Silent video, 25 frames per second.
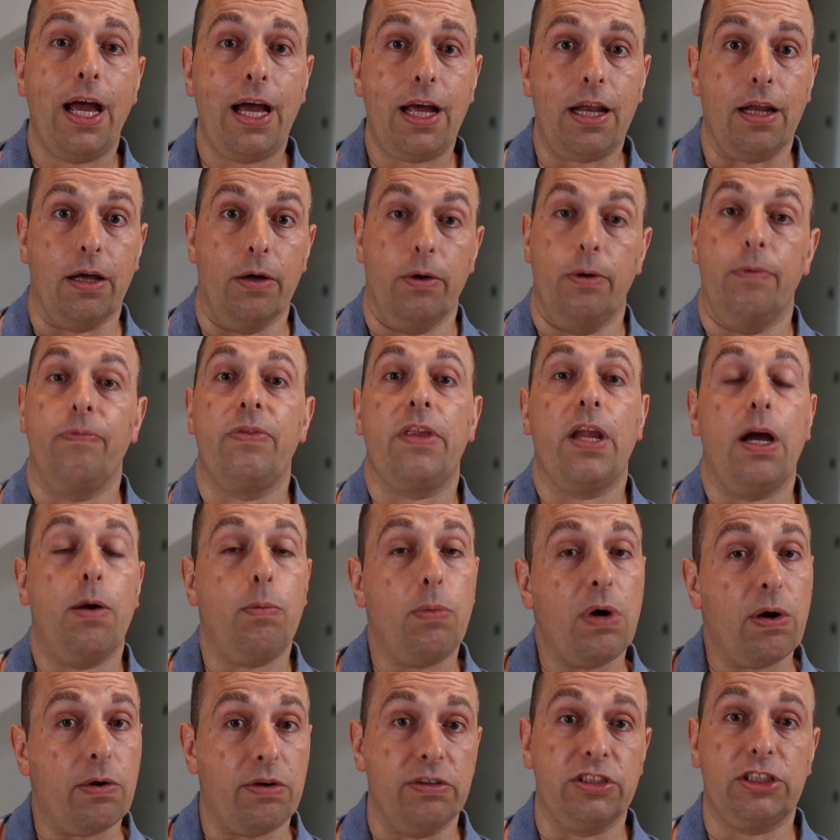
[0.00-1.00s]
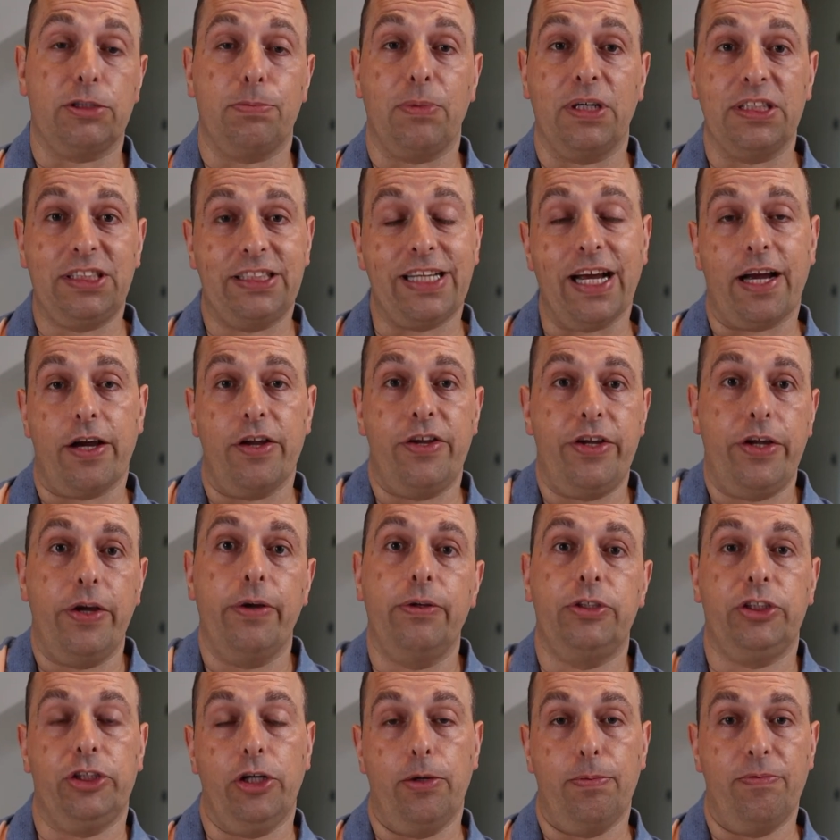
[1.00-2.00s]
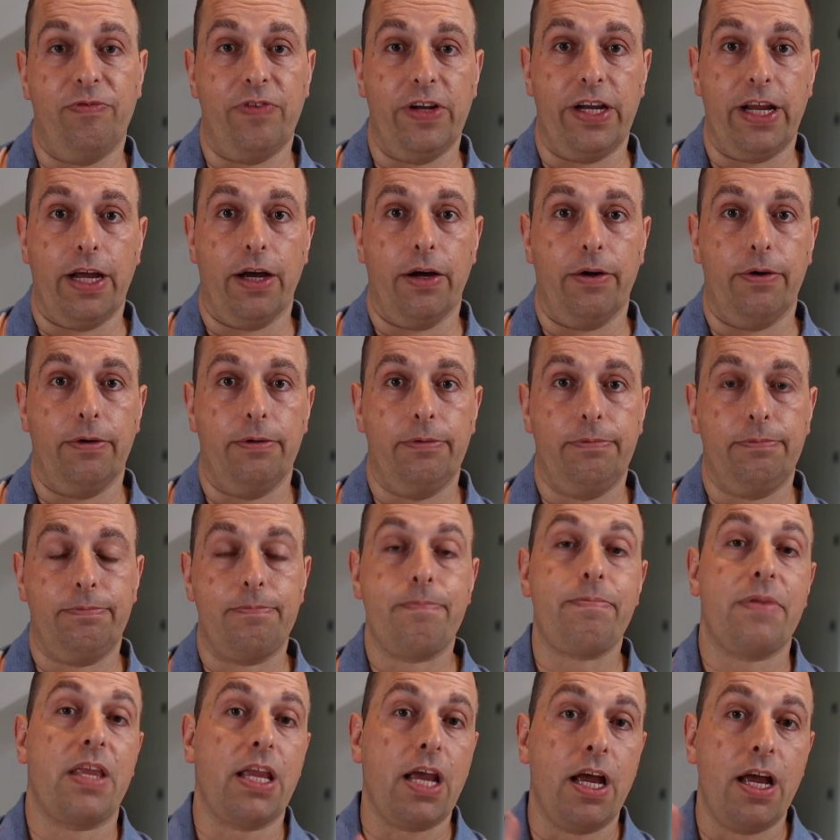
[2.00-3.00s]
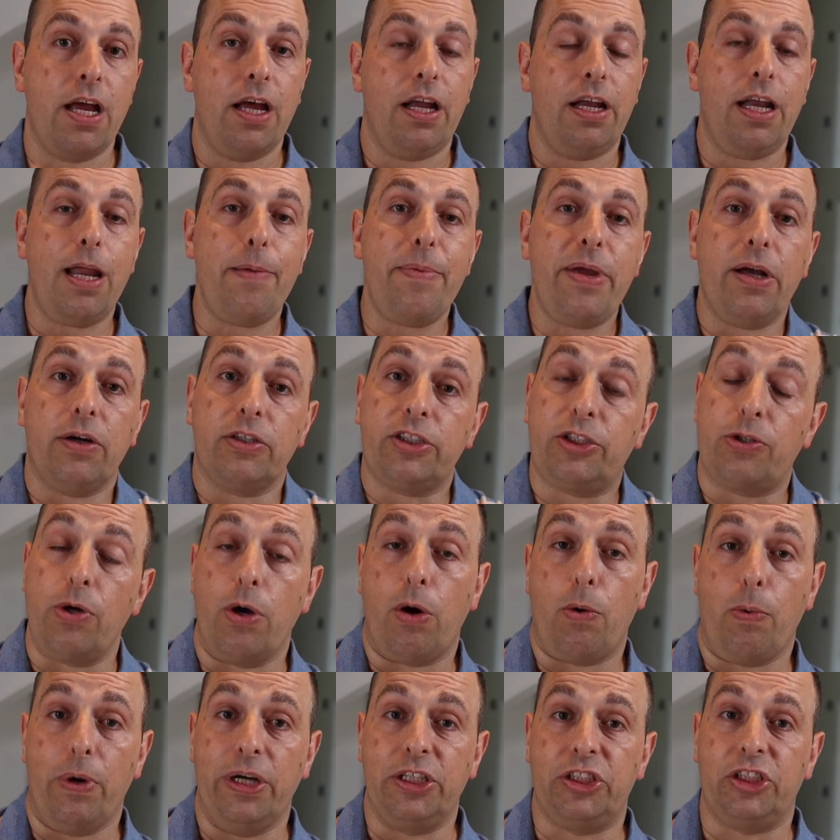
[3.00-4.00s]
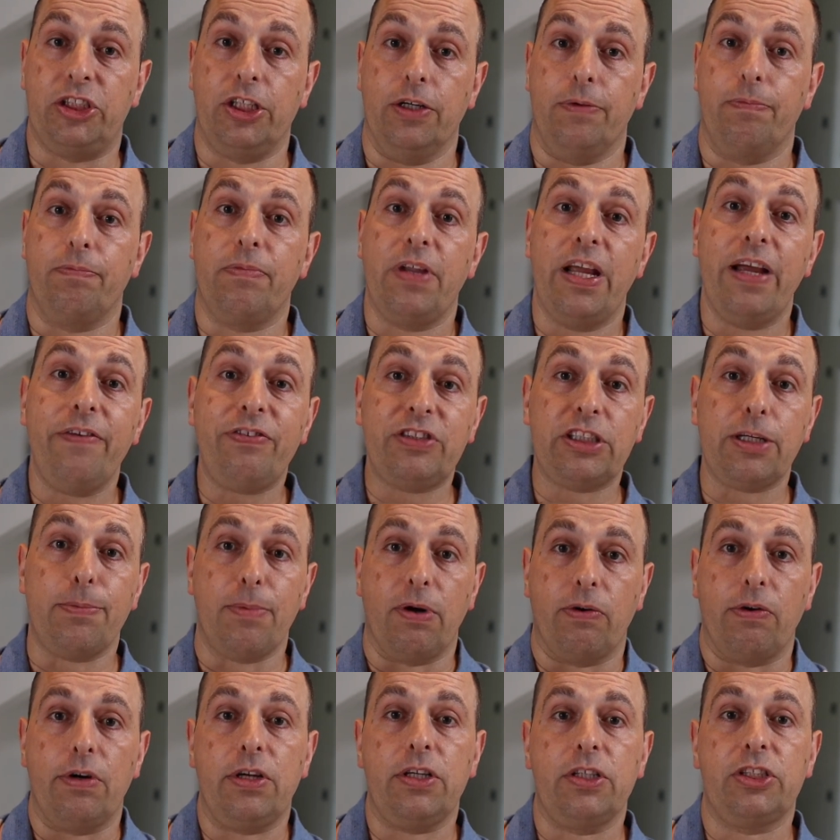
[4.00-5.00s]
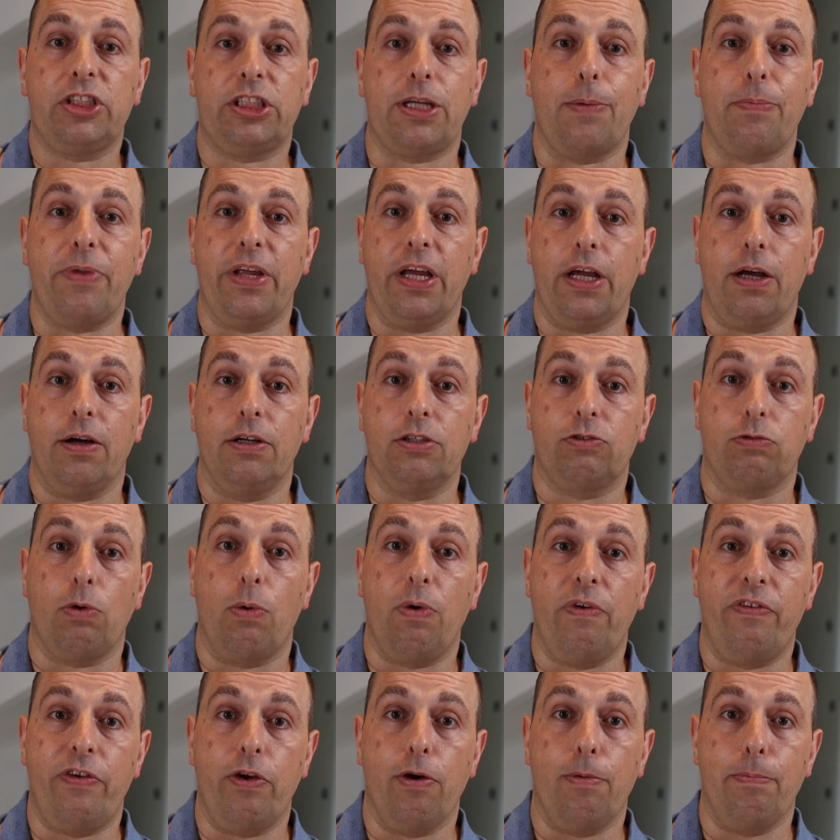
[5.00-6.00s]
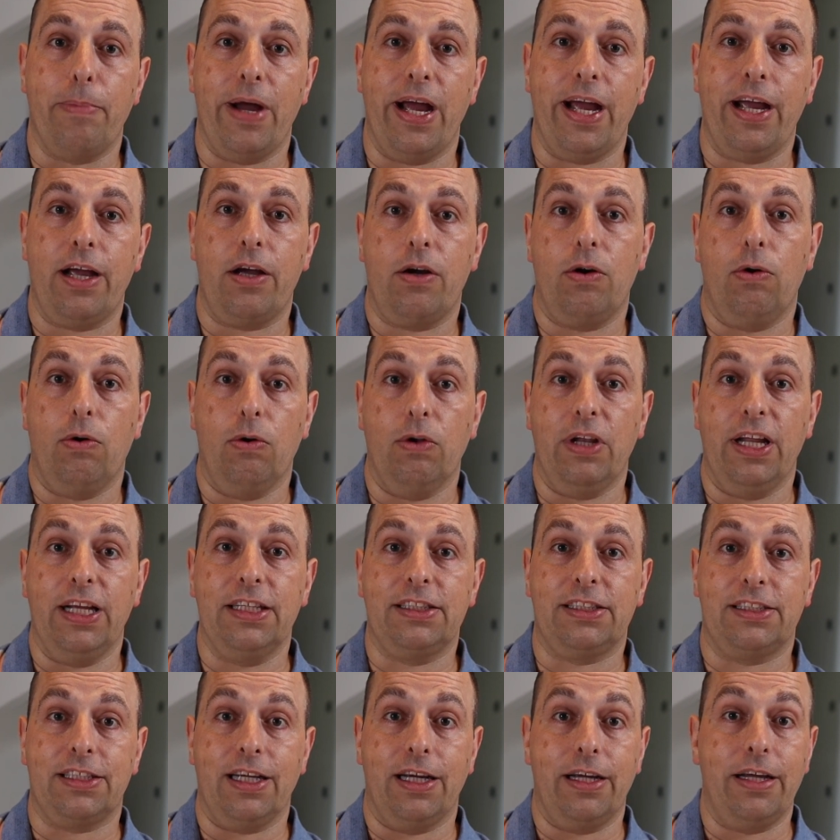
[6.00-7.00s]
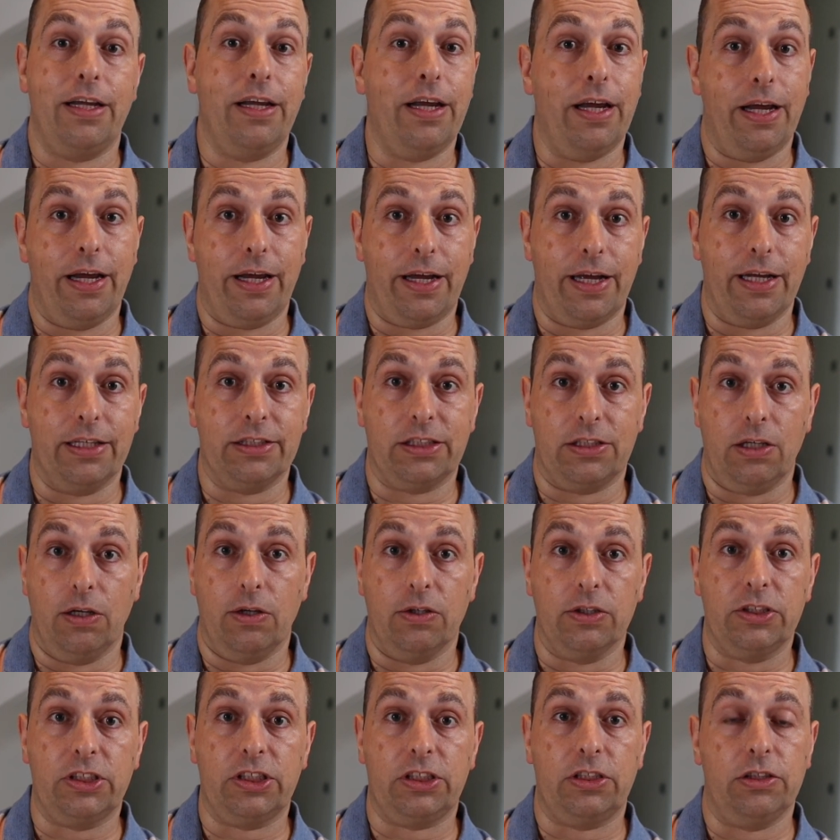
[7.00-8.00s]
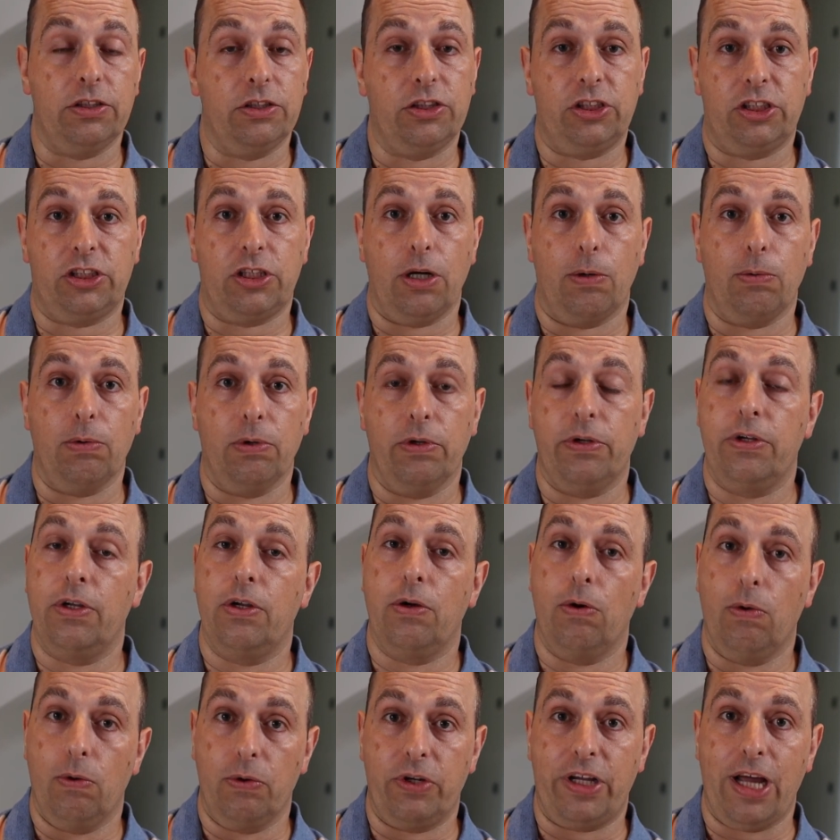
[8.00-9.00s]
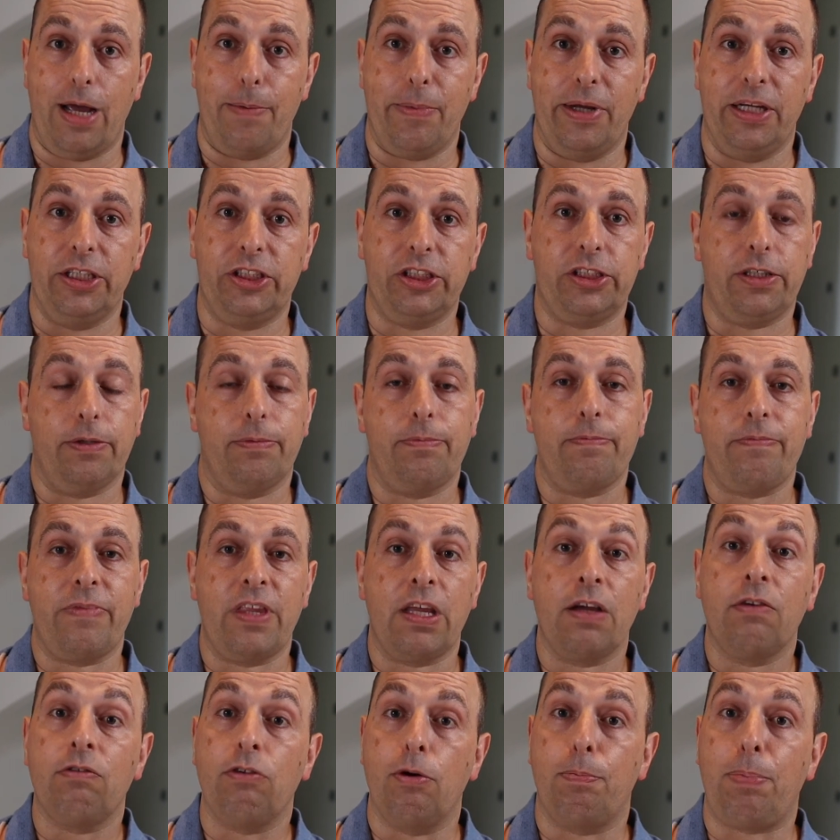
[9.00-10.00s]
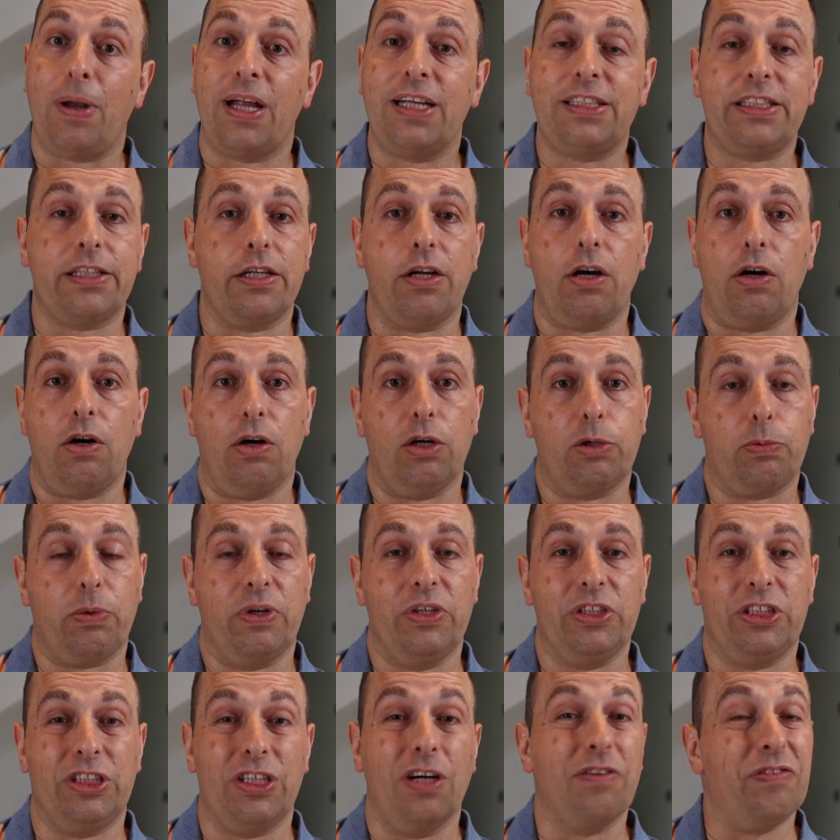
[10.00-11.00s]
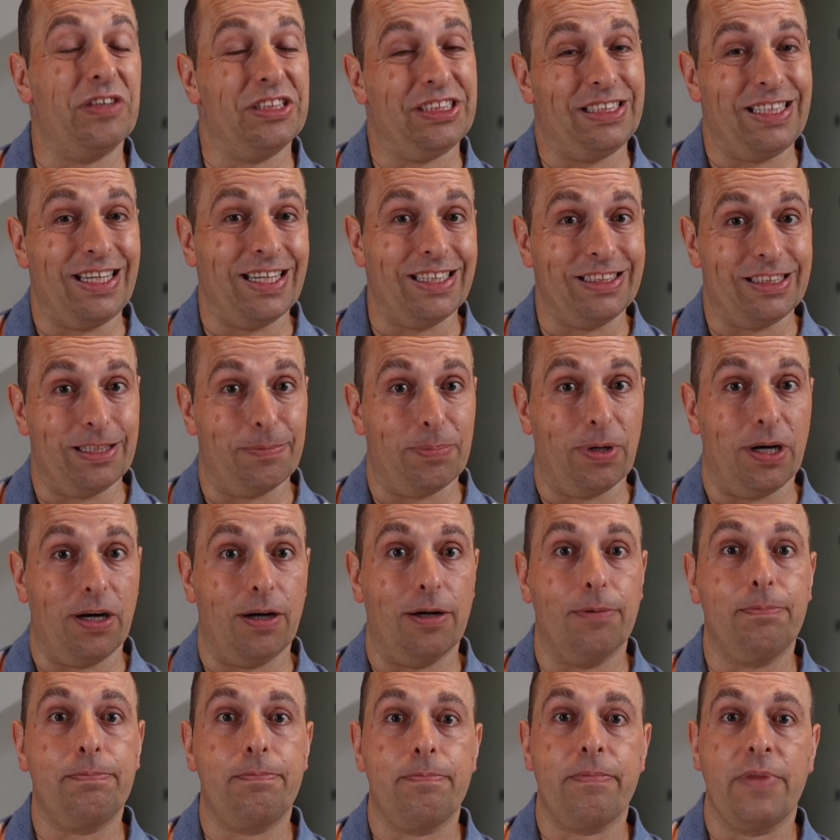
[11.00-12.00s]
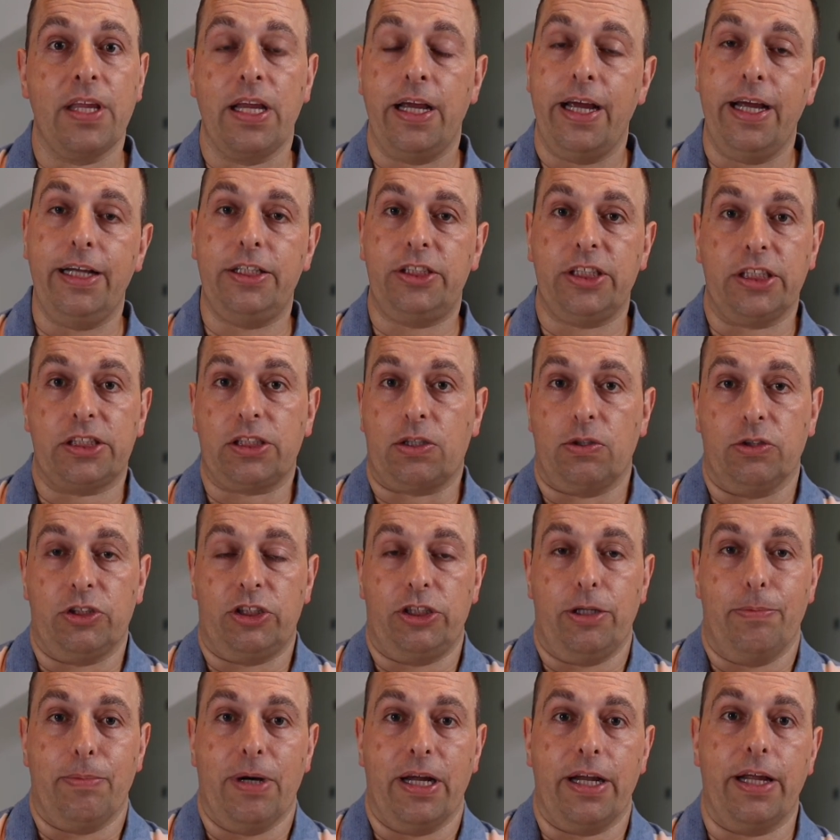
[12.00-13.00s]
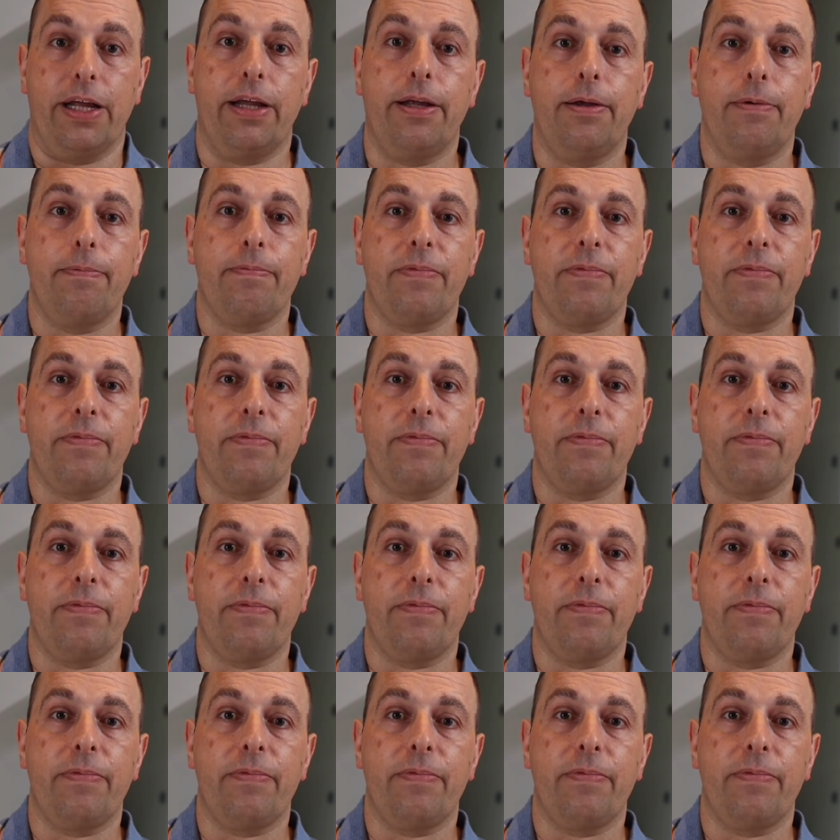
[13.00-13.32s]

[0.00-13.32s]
Hello and welcome to my second YouTube video. Let me ask you a question. If tomorrow something goes wrong with your Mac, or let's say it gets lost, stolen or damaged, replacing the hardware itself is the easy part. It just costs you money.